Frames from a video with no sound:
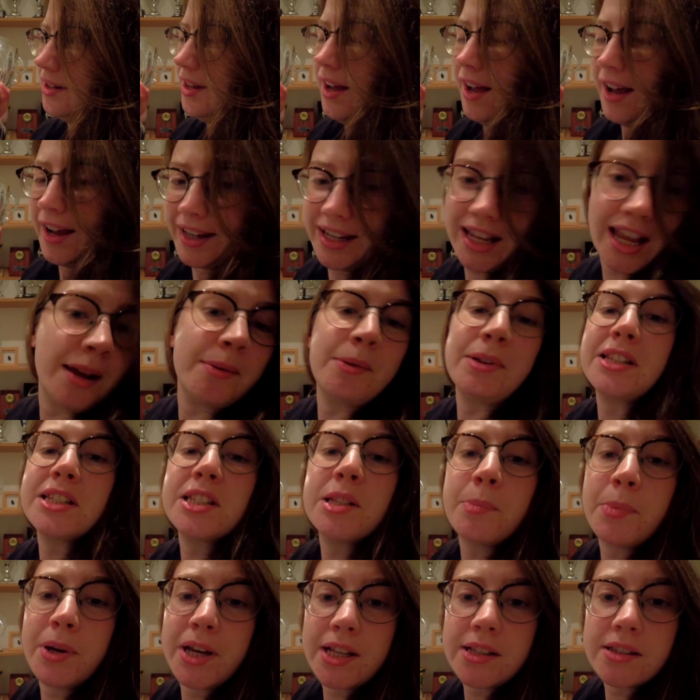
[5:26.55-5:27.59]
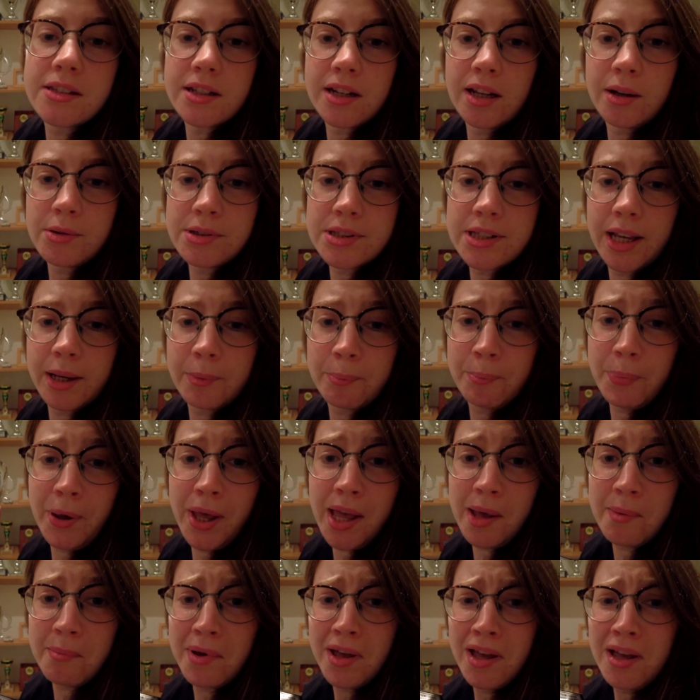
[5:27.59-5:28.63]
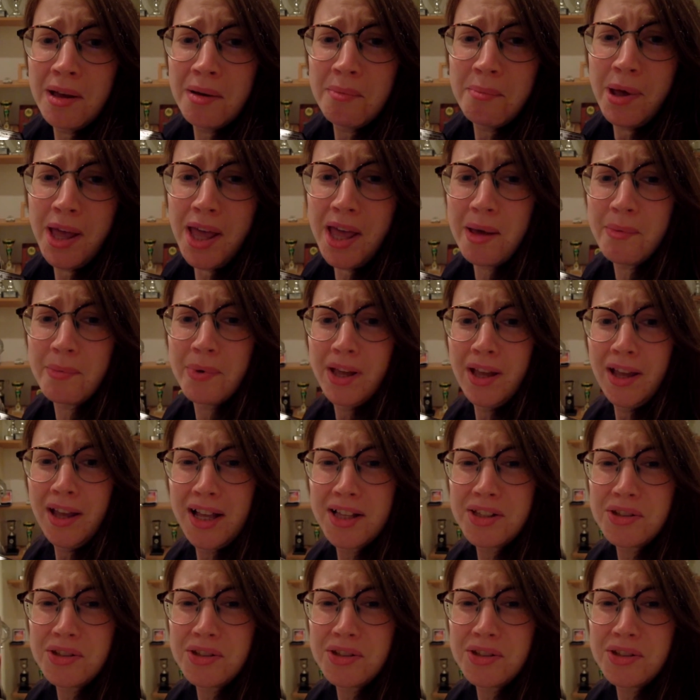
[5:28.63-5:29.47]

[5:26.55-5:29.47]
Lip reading: I came into the pits and I was like, Pip, it's